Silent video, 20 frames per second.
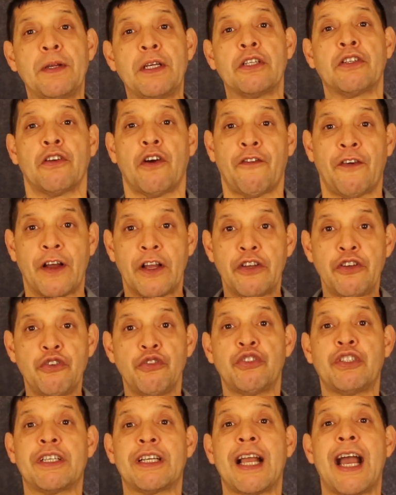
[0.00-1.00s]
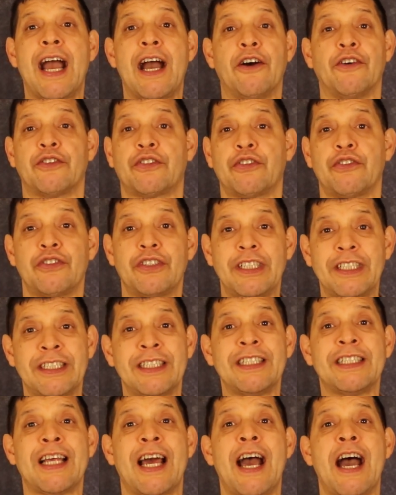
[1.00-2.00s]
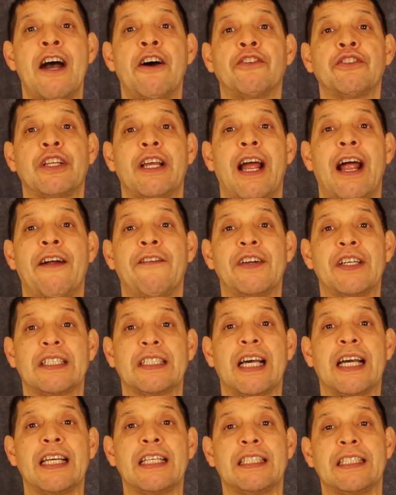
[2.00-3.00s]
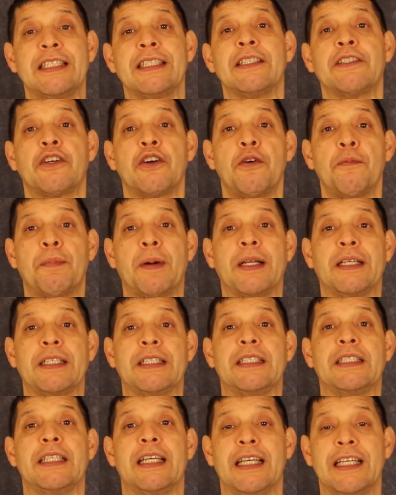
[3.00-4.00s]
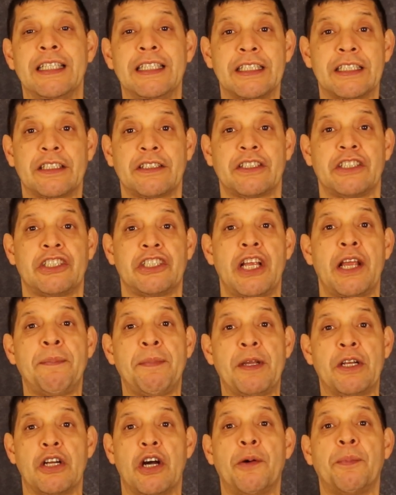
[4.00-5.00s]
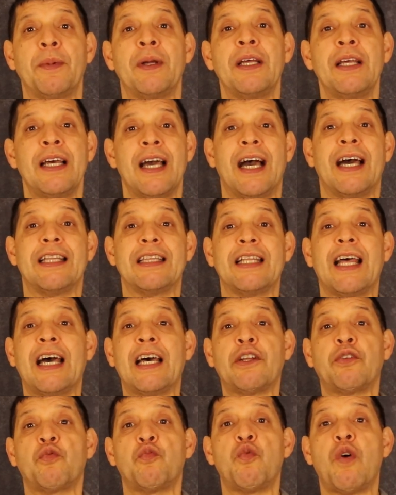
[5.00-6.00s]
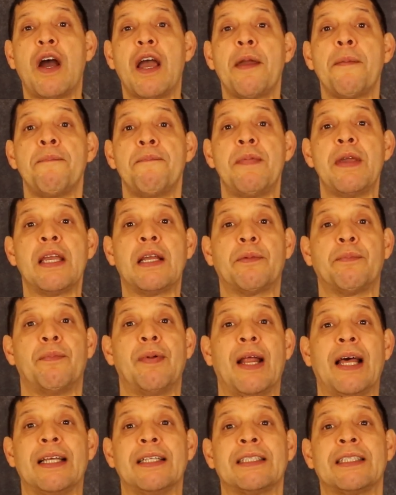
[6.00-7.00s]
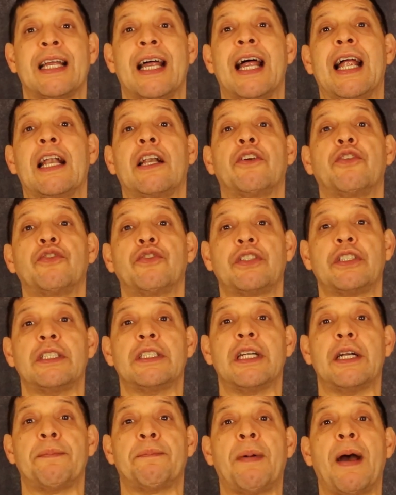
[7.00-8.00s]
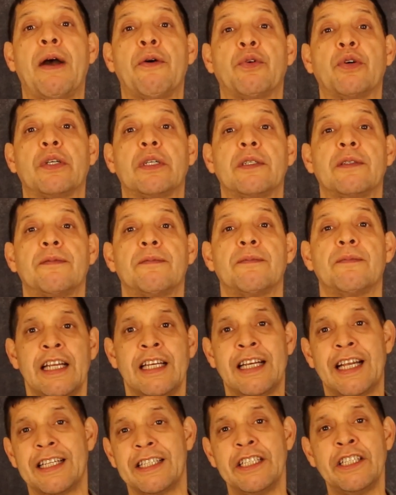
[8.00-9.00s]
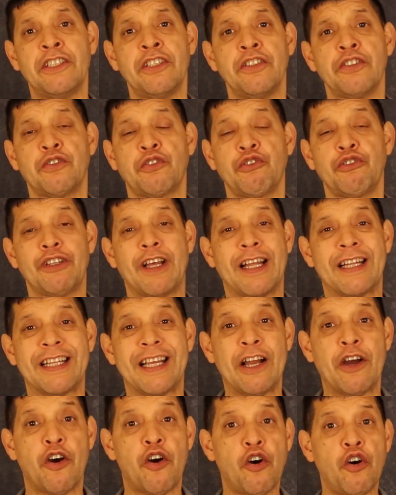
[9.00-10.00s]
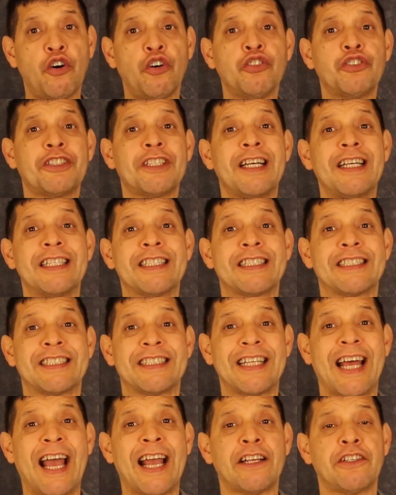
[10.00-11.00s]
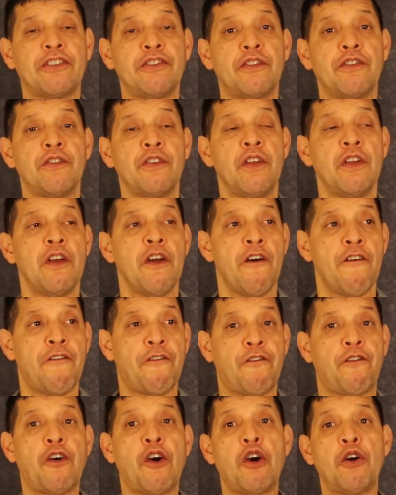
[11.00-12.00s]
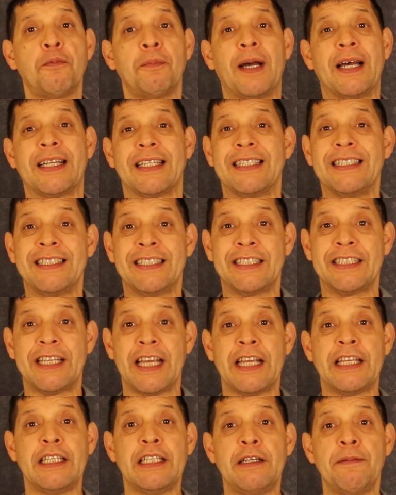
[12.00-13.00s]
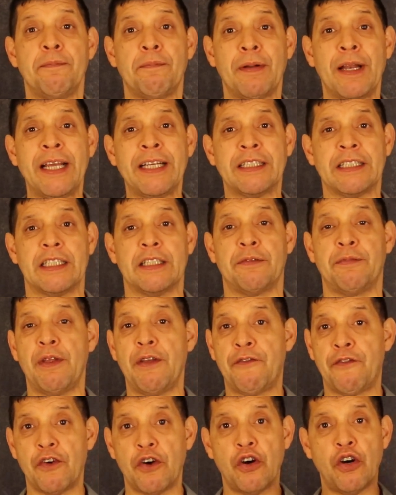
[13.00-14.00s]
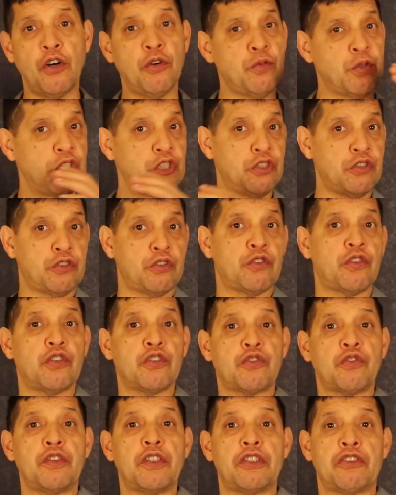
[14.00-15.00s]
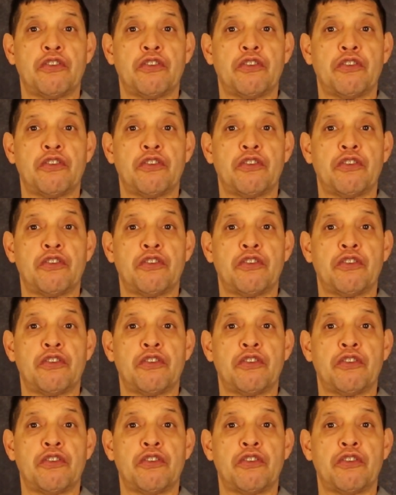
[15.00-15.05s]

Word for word: piece of a huge cow. So this is how the advertising company is shaping up and that's why big brands are losing their power. In addition to that, the whole transaction format is changing places. Before, we used to go to the